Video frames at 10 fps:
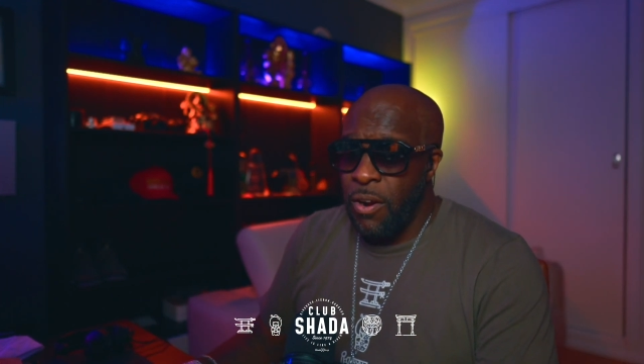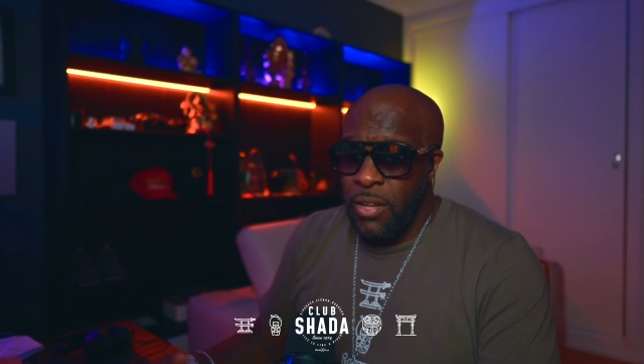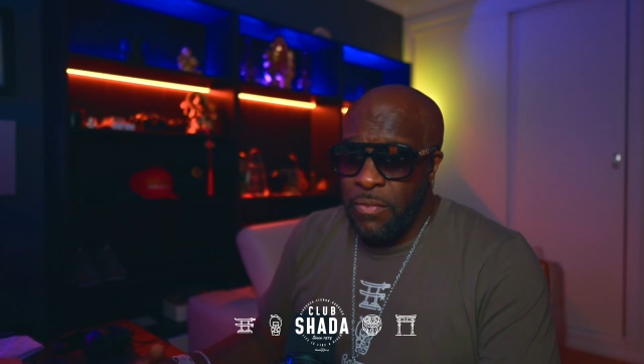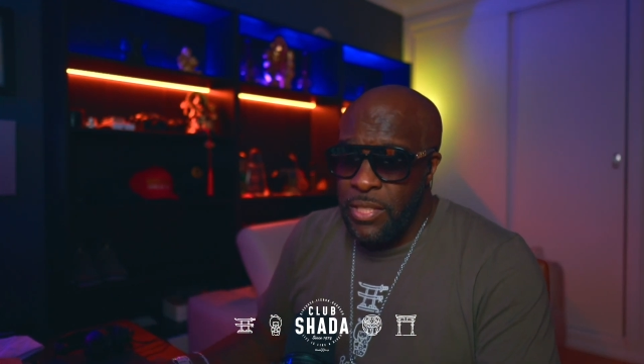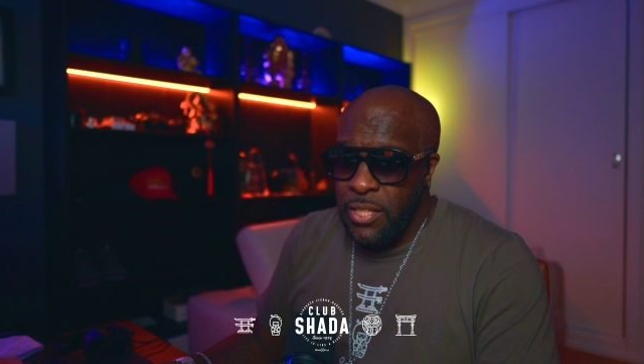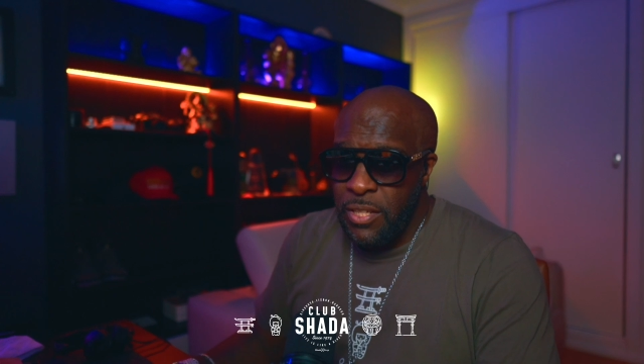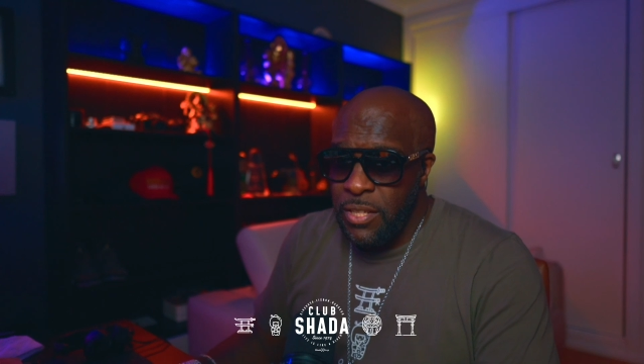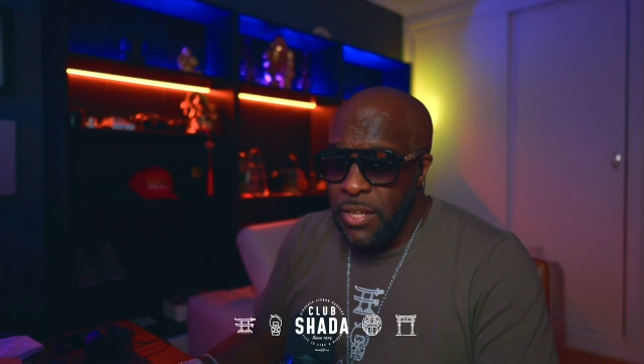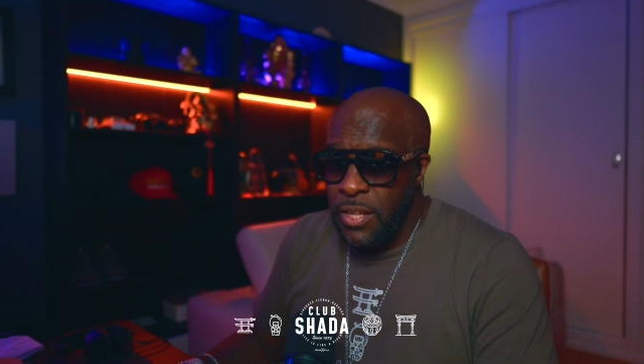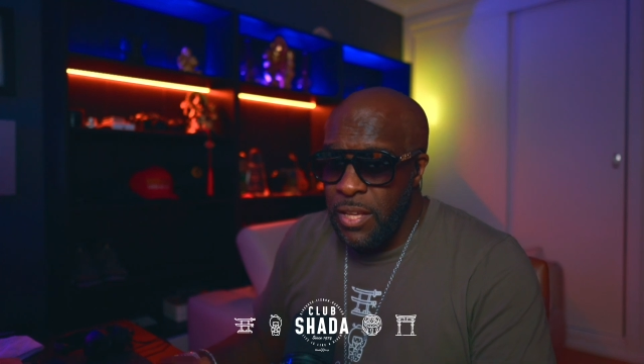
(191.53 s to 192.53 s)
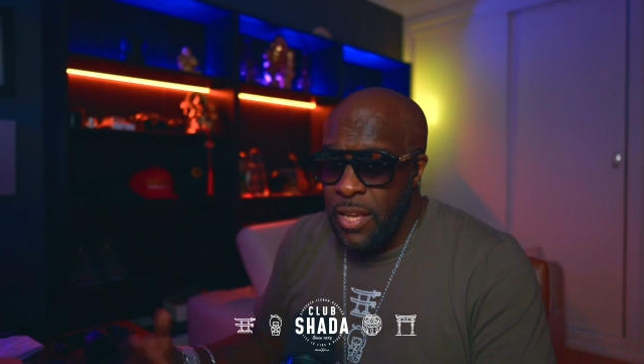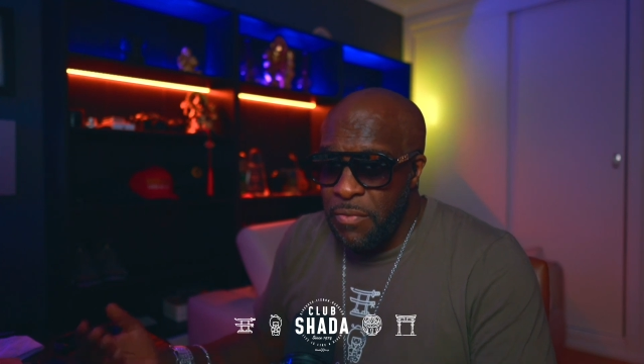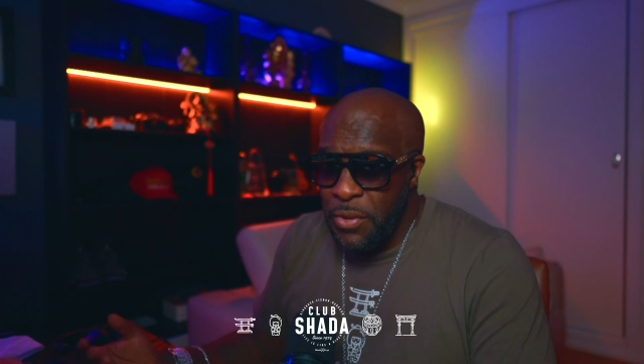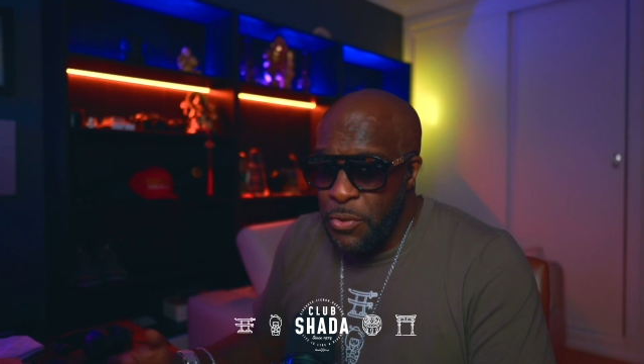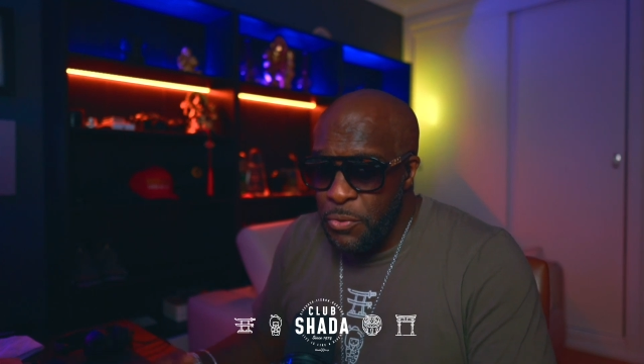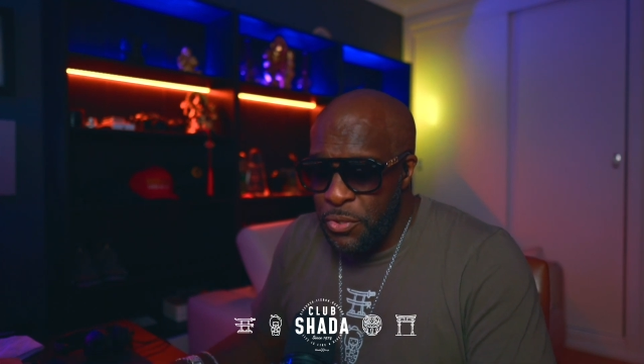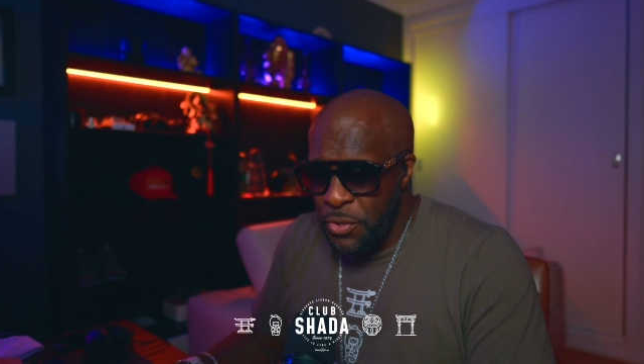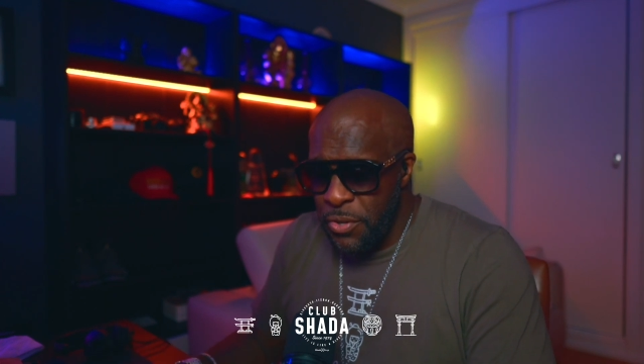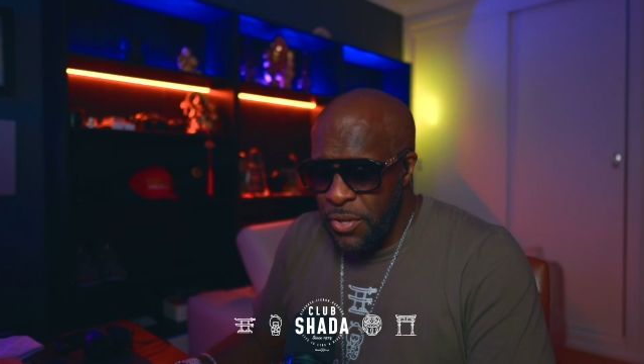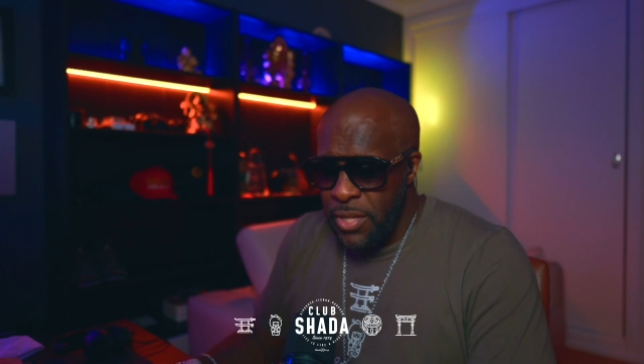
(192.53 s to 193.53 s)
All of a sudden, every
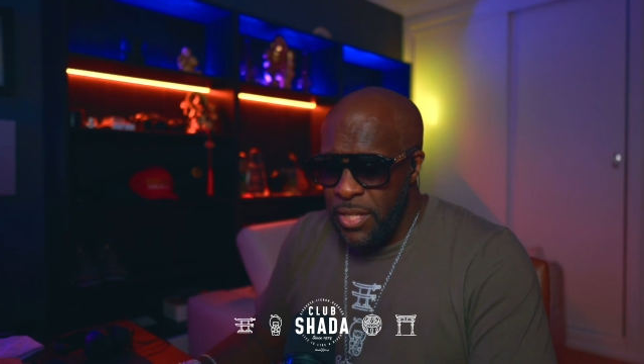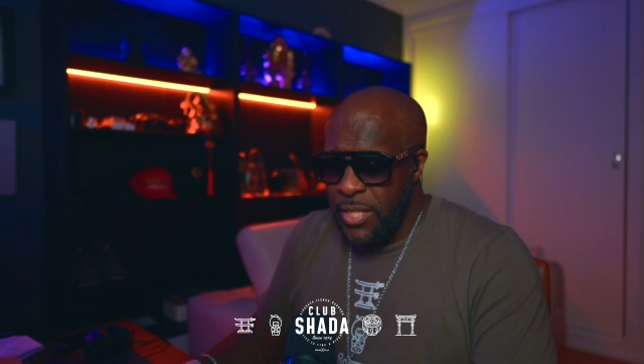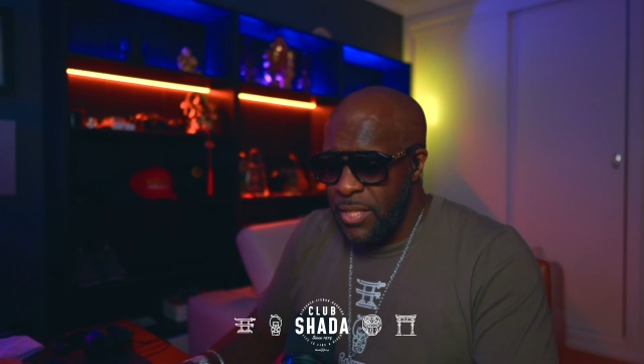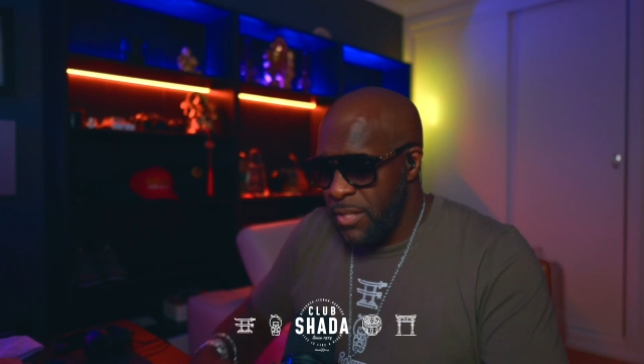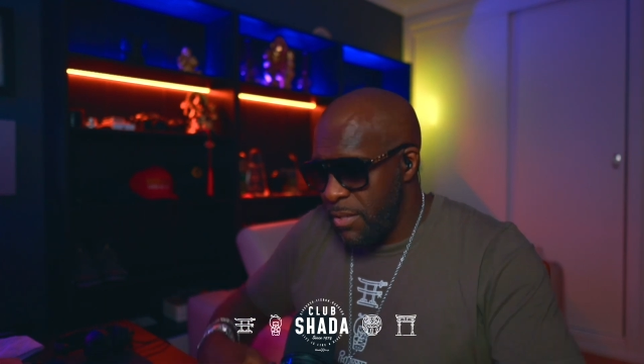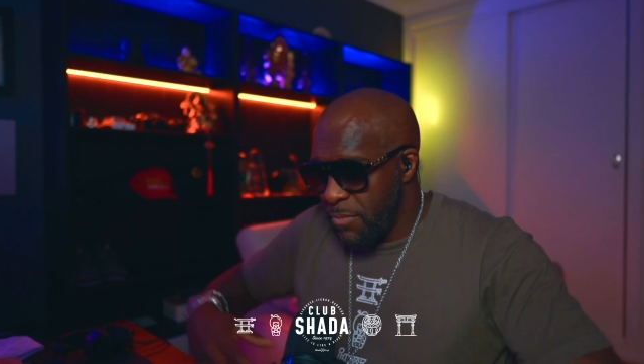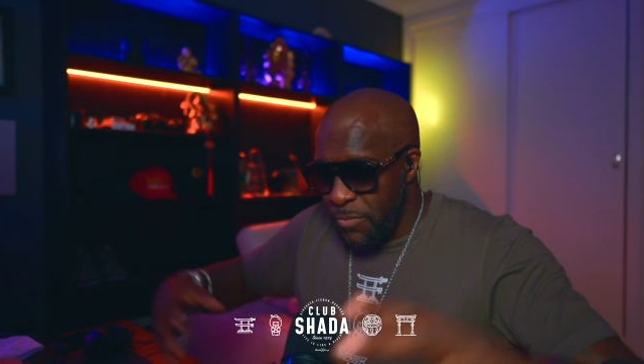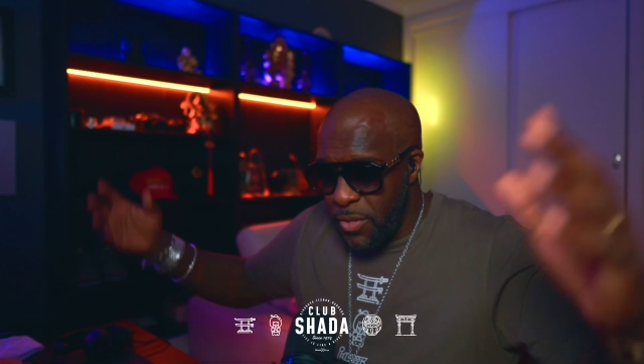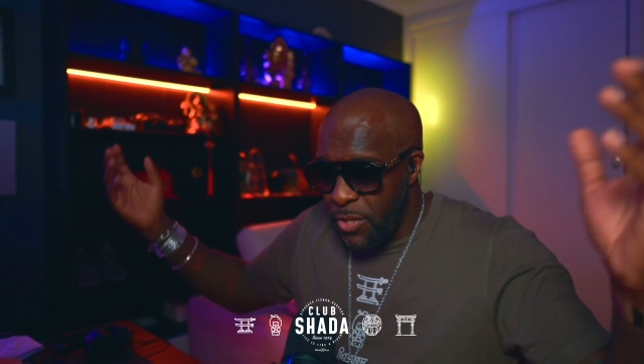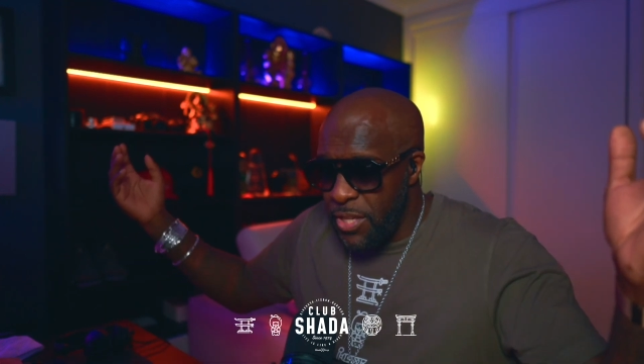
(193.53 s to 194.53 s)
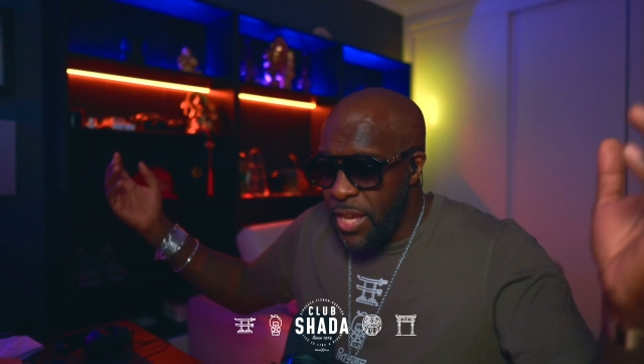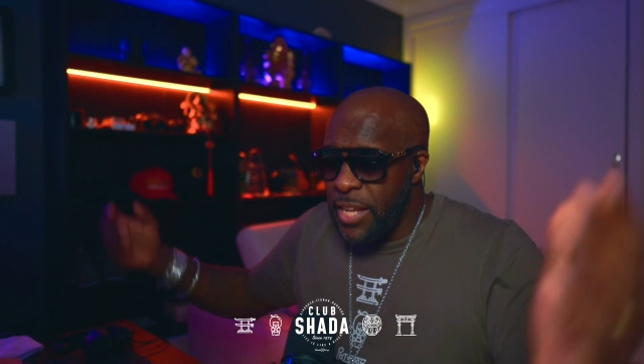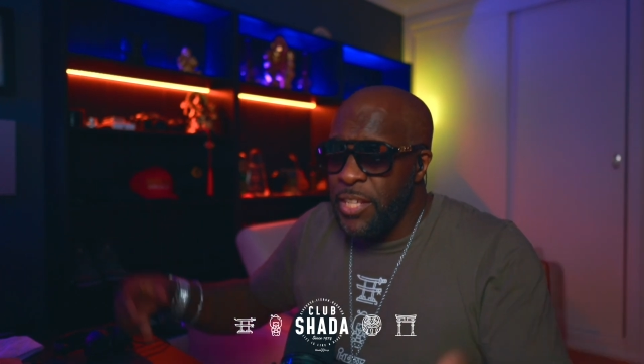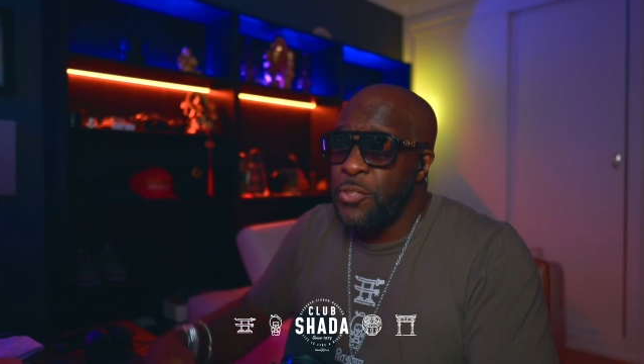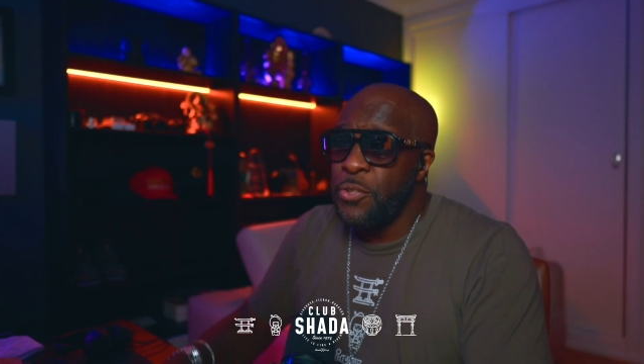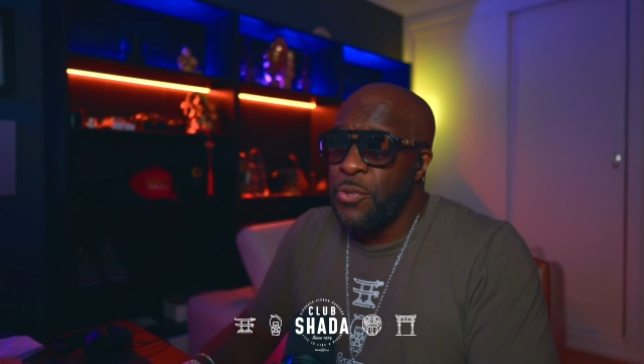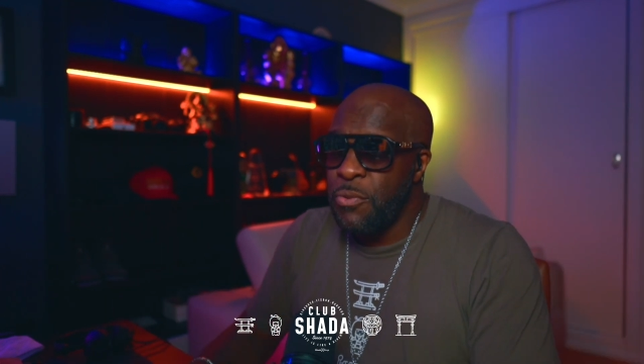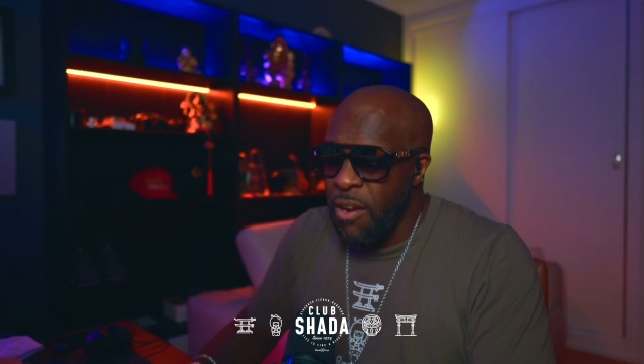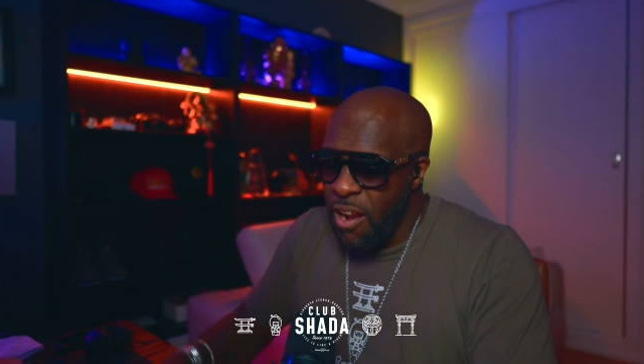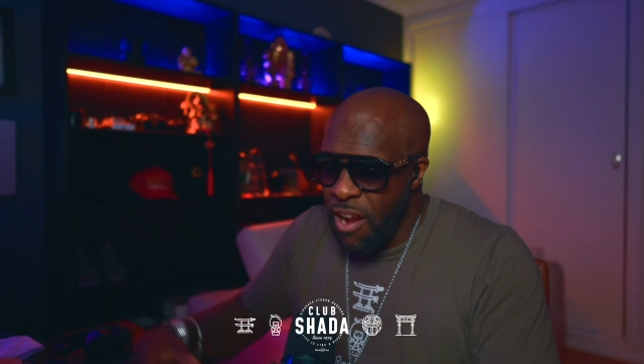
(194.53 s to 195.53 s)
user is yelling to you,